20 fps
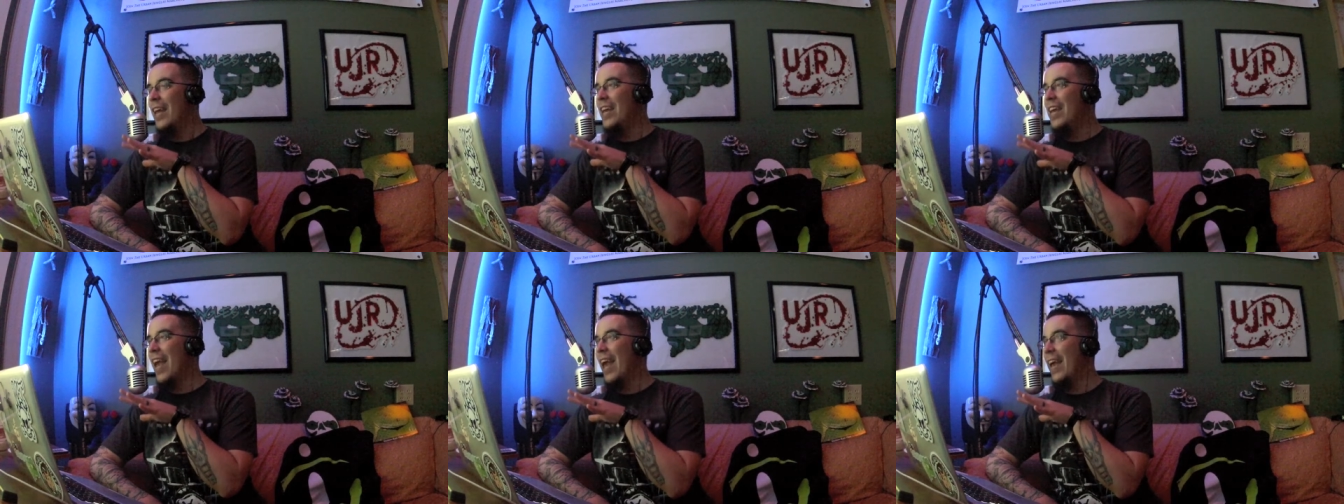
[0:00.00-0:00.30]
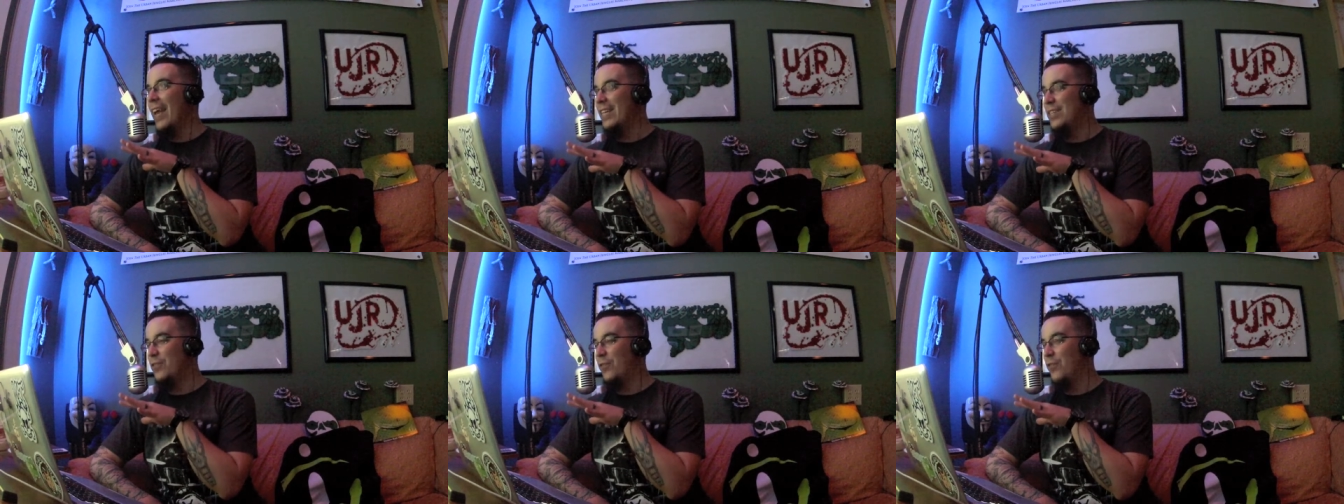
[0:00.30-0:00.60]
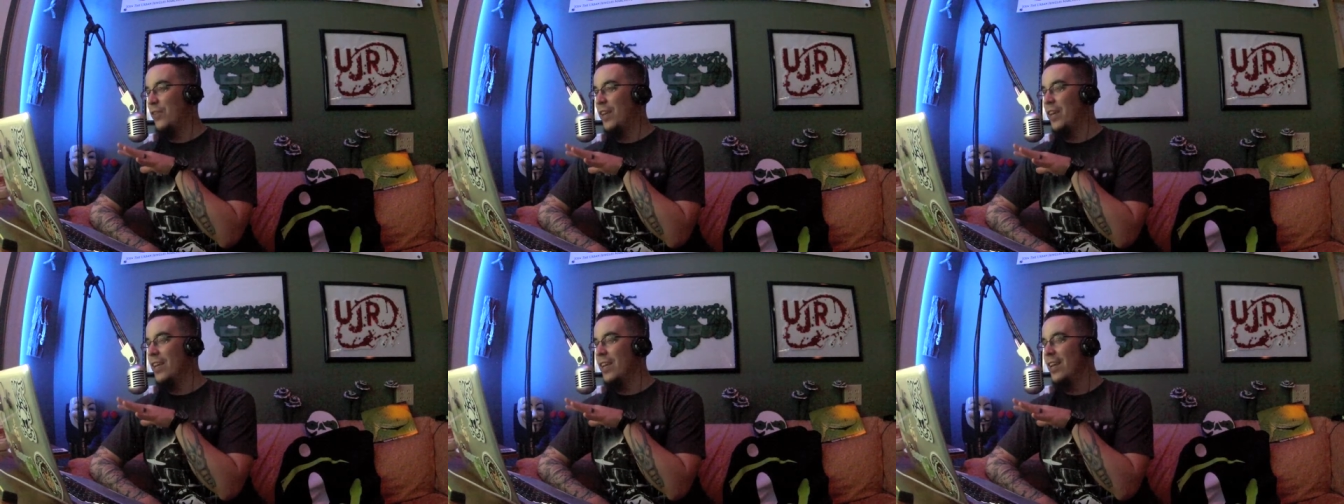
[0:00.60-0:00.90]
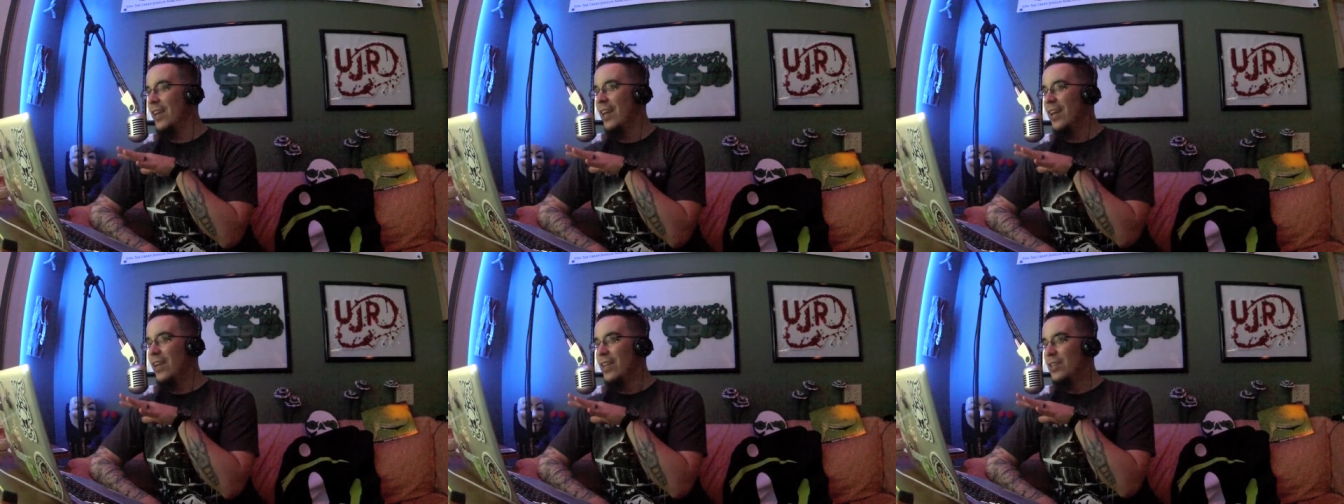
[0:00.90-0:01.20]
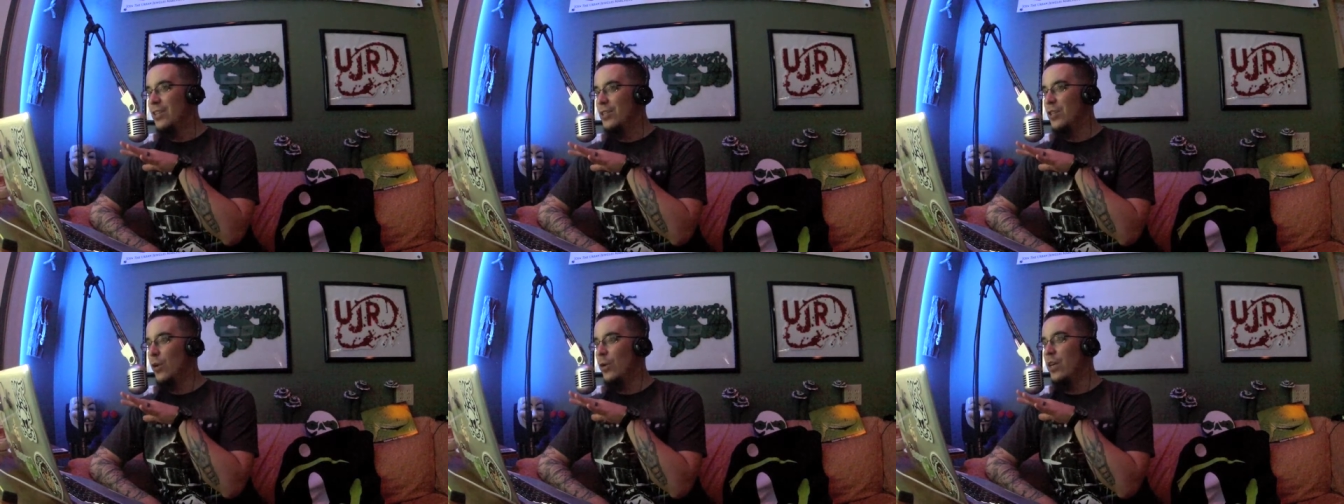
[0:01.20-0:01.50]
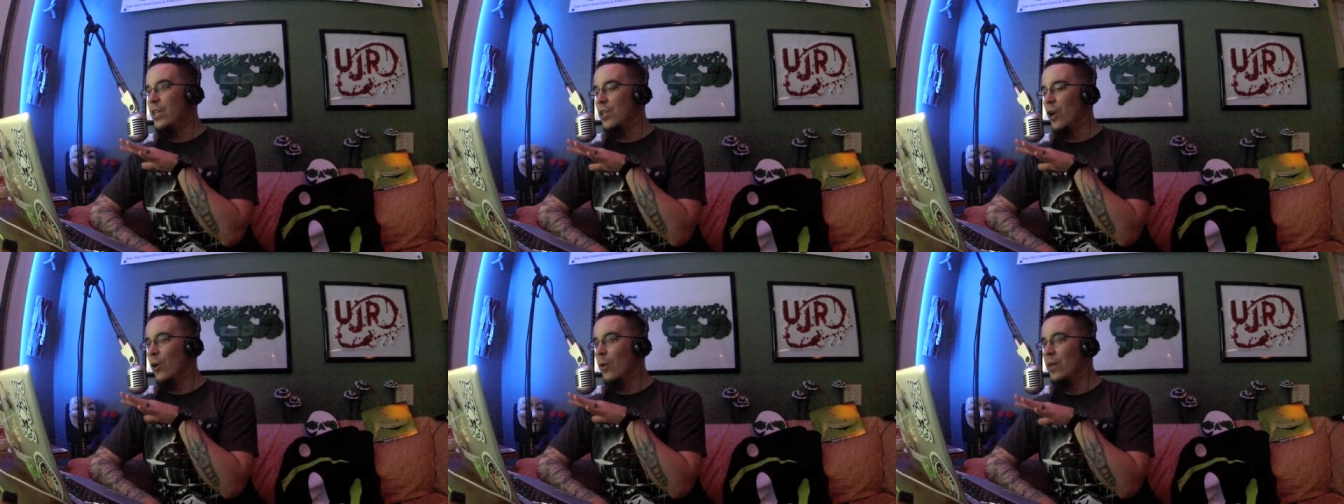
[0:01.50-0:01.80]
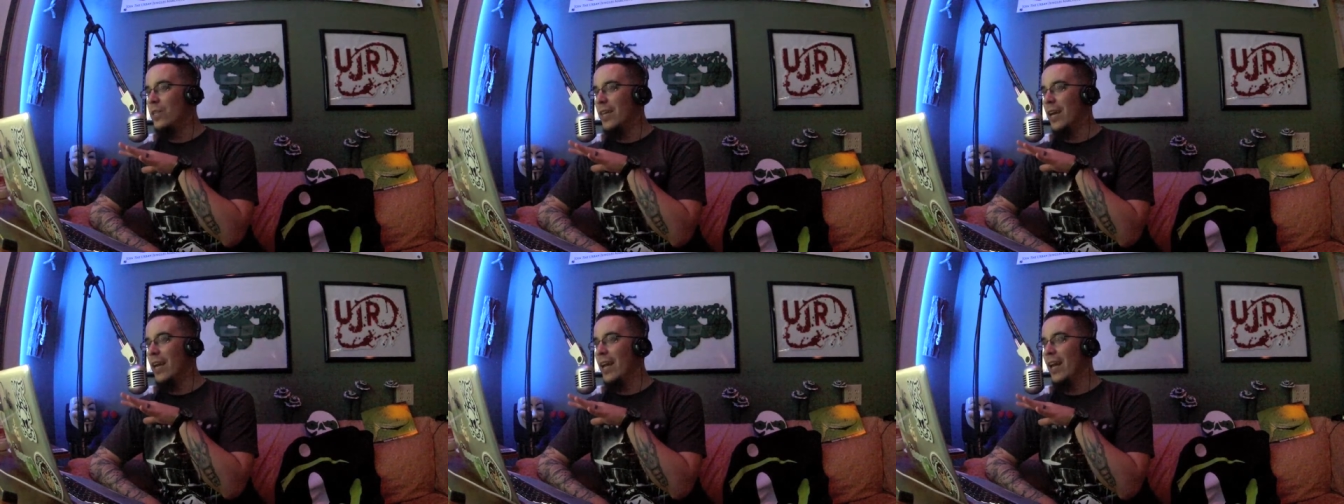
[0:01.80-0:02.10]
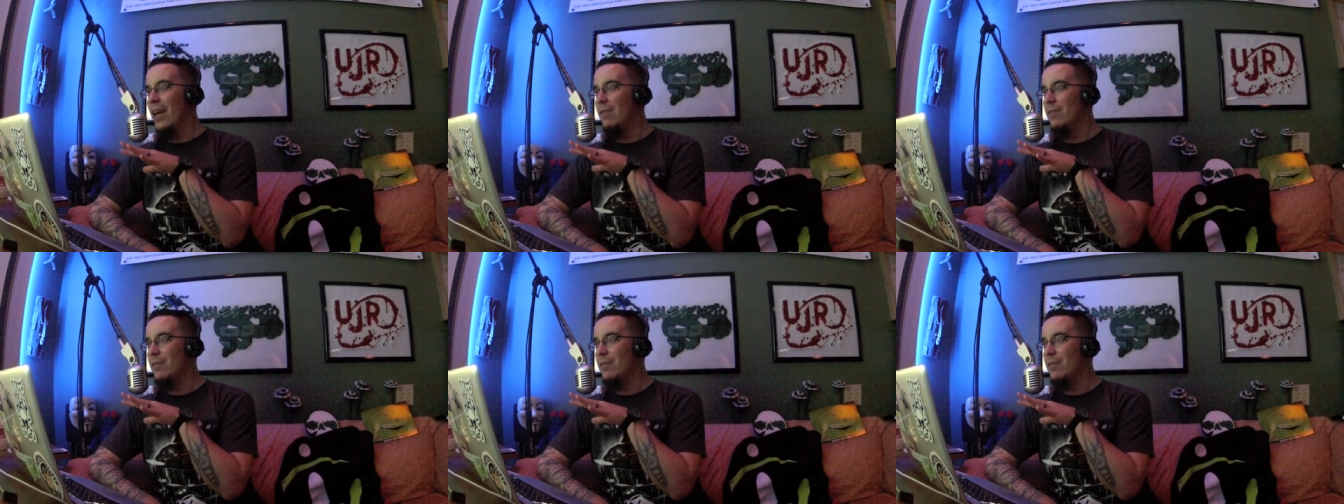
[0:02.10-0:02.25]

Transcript: He hates feet, so he's always got to